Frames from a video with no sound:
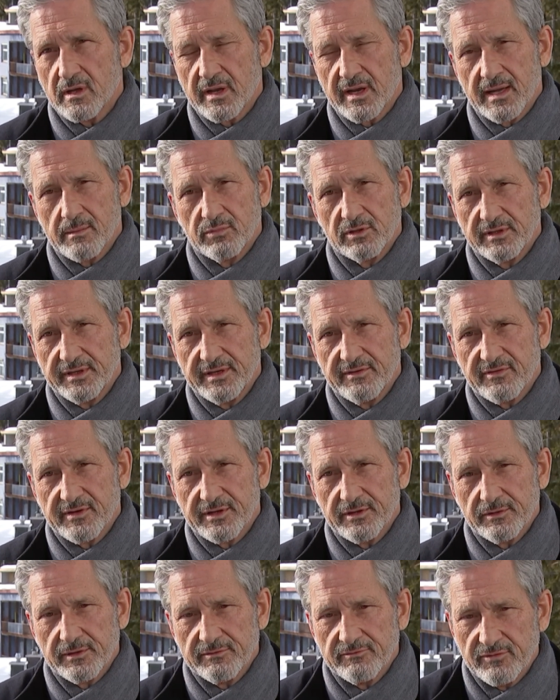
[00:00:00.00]
And I believe
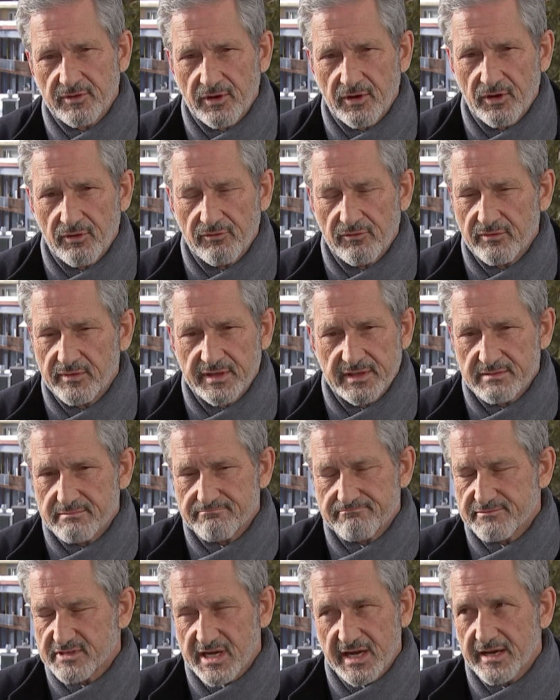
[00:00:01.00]
it'll involve the
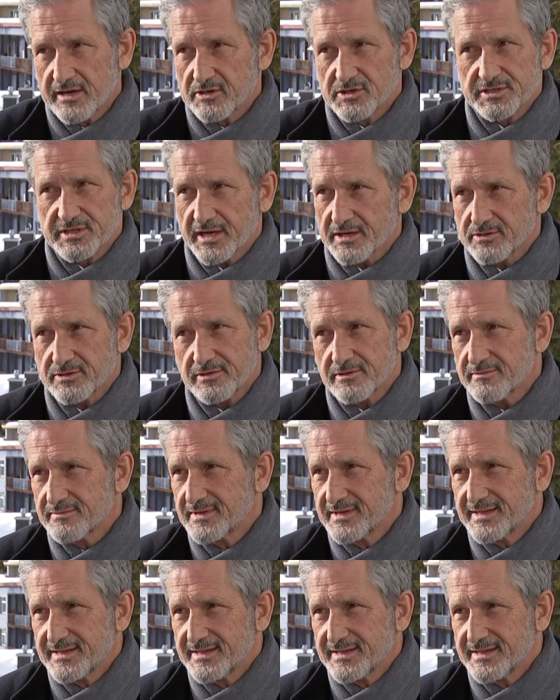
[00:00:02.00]
entire sector